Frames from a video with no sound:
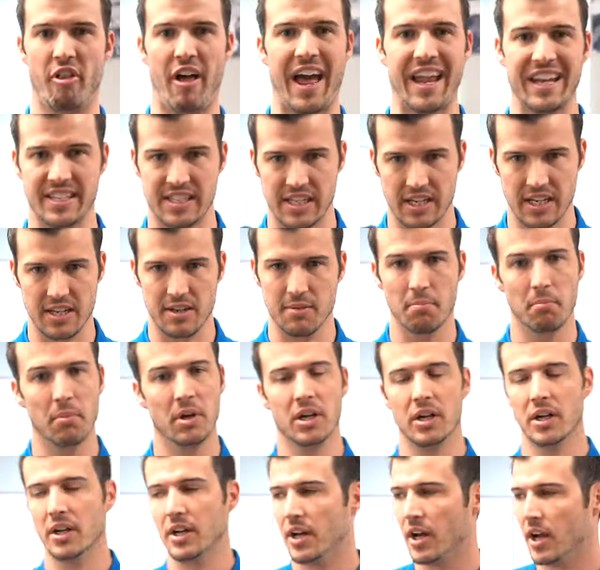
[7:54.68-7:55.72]
that team.
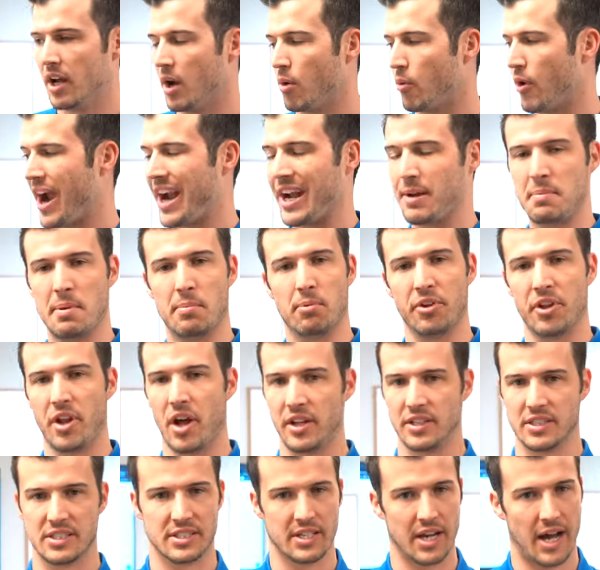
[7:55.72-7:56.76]
We're adding people
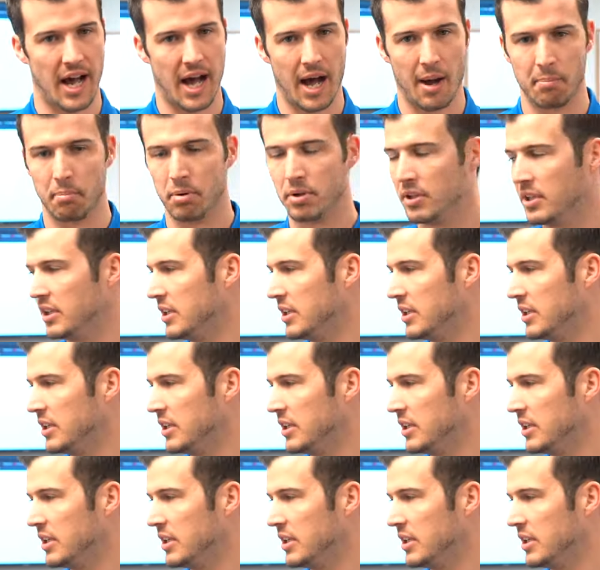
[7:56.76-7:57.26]
nonstop.